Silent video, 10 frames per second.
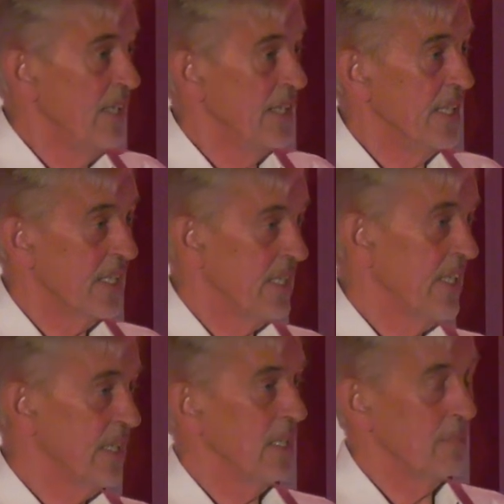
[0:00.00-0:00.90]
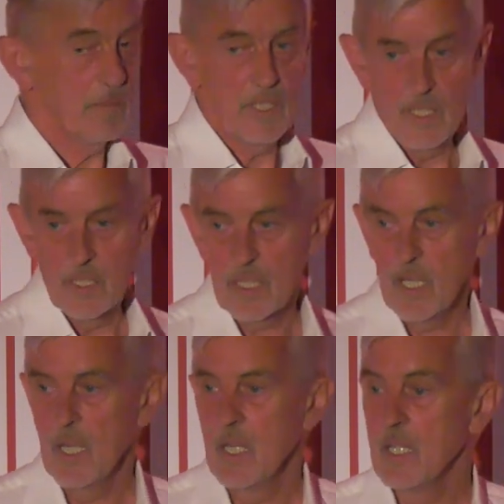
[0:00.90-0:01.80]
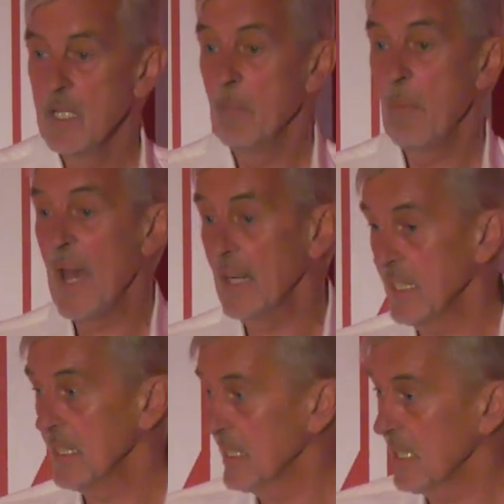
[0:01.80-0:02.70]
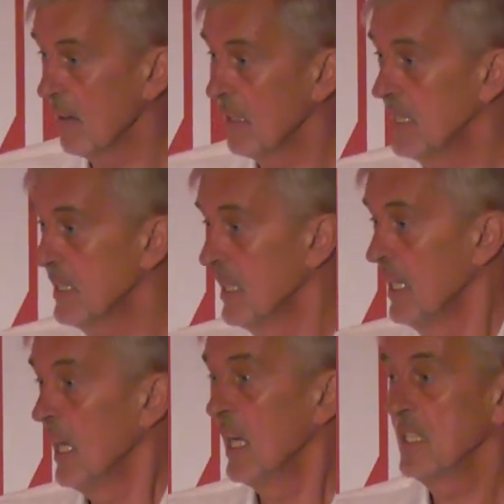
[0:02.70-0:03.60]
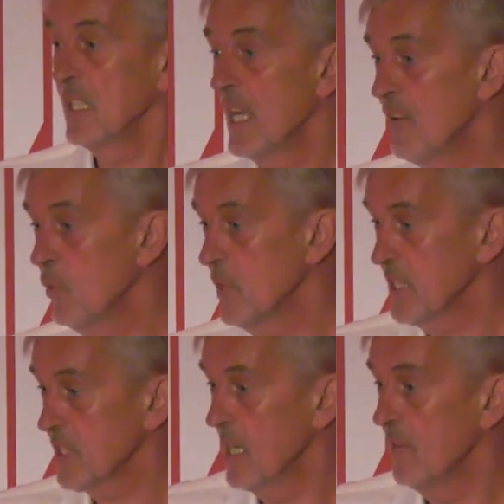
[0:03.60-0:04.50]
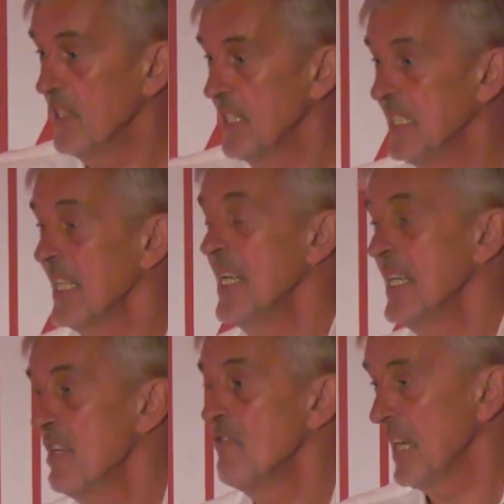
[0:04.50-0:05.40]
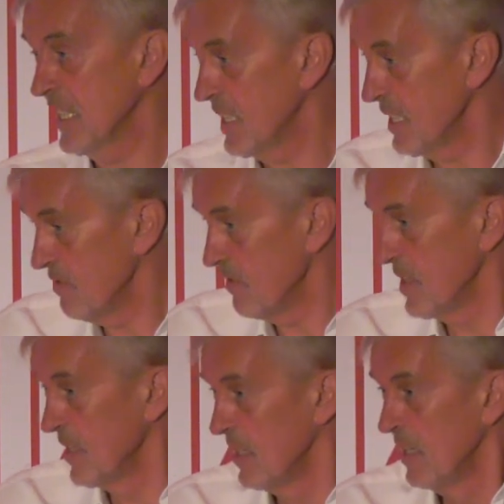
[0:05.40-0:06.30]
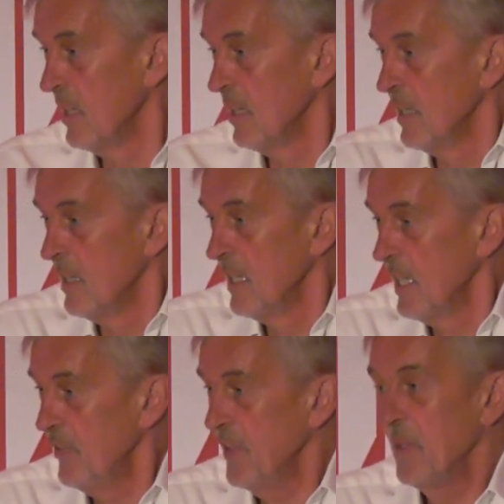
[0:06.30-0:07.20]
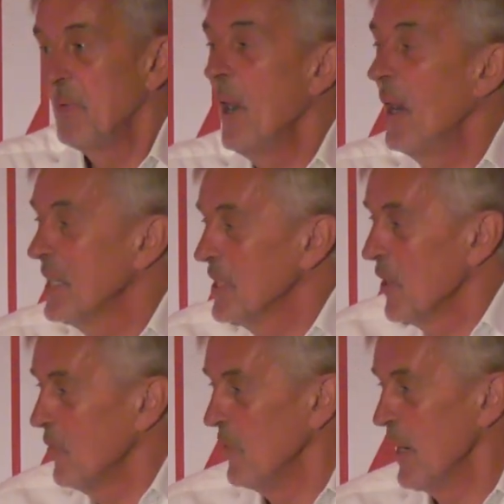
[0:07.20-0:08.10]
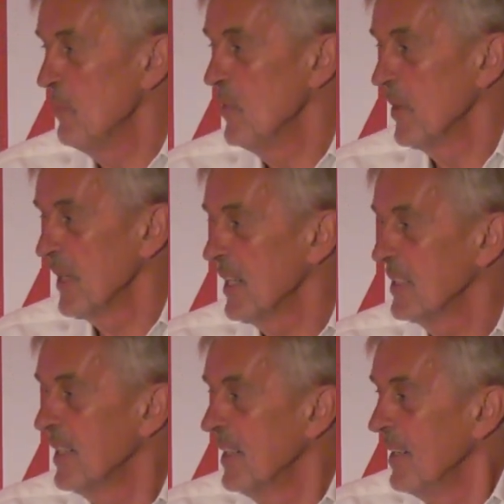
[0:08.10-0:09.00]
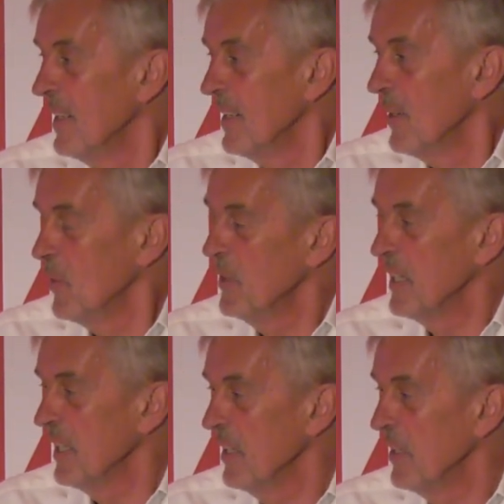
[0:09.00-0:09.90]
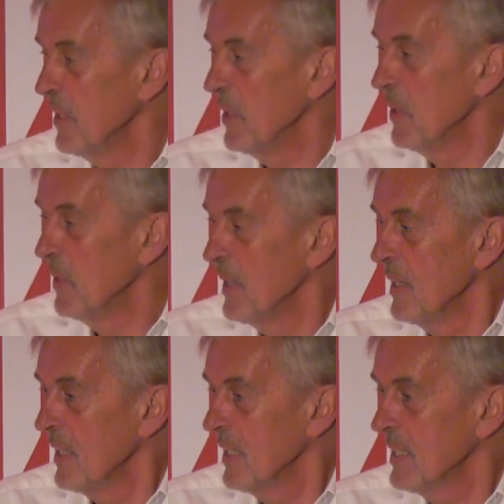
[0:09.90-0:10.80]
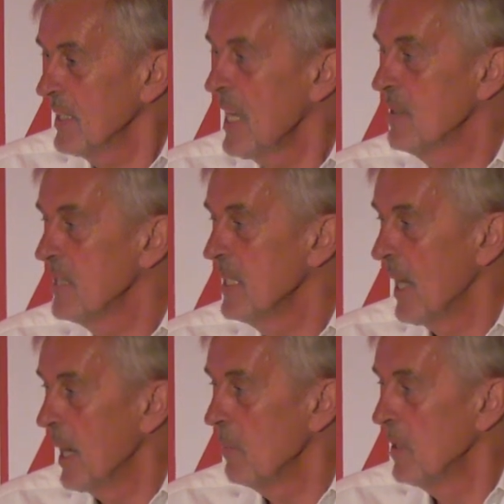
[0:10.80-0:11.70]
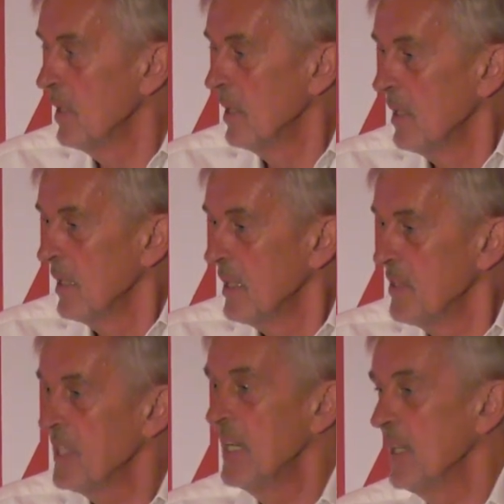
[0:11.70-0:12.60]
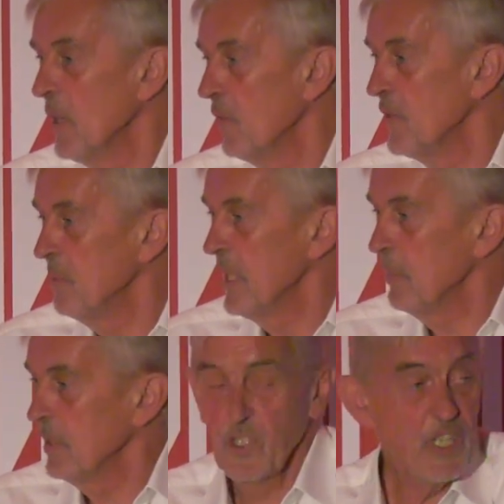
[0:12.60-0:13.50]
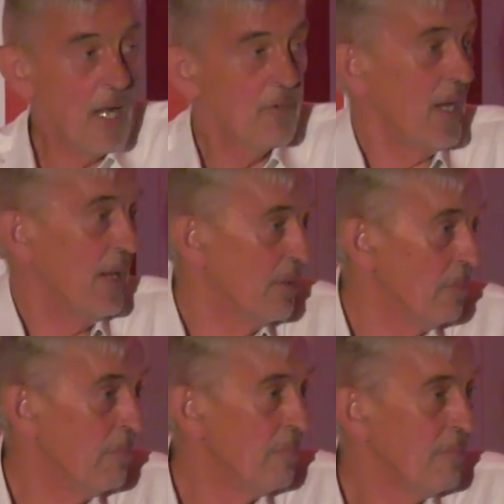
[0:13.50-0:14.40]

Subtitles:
that your system is badly designed and therefore your service is ineffective. If you buy a software product, all you're going to do is count it up and send it off to people and shout at them.